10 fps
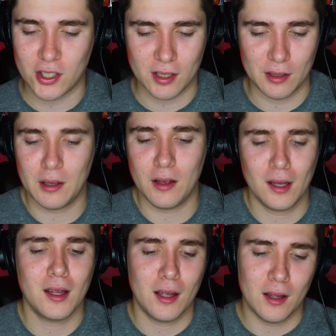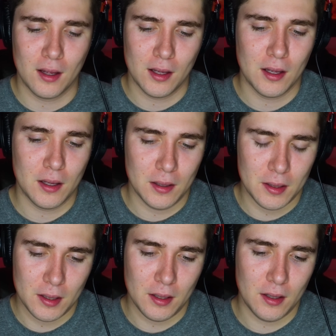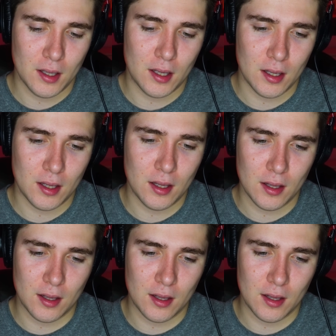Some sort of Fire Nation exploding trap would eat you?